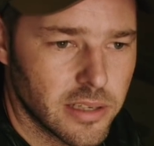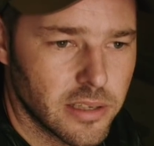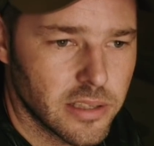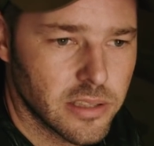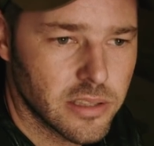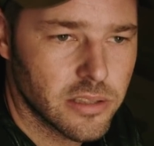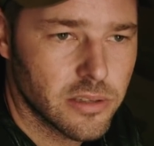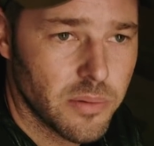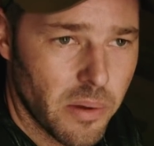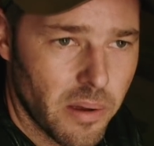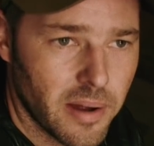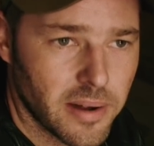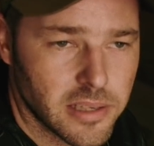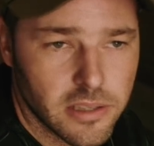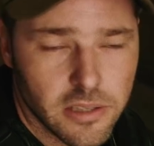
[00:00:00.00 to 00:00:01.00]
you know,
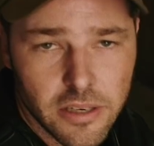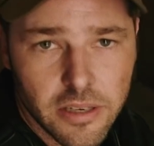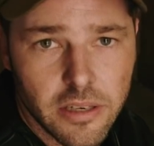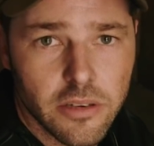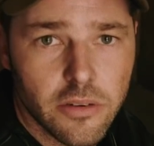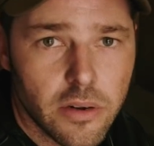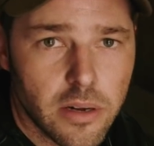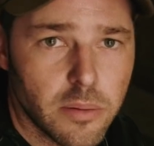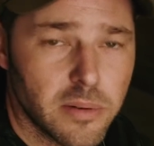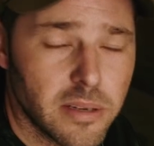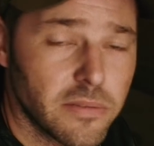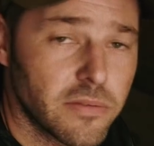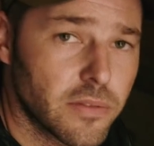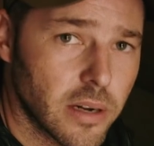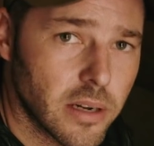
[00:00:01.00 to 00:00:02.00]
experience,
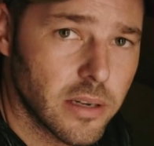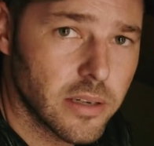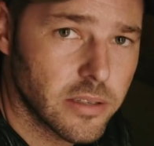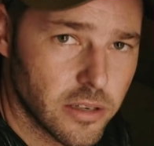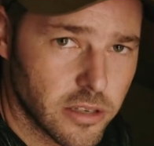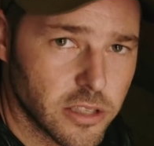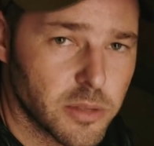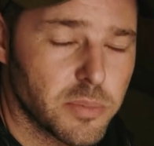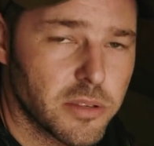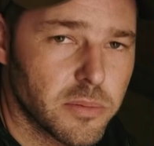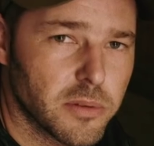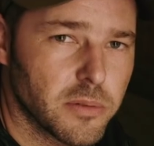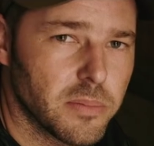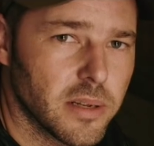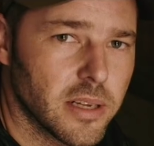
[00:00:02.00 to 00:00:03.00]
because,
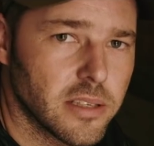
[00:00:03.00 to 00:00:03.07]
you know, the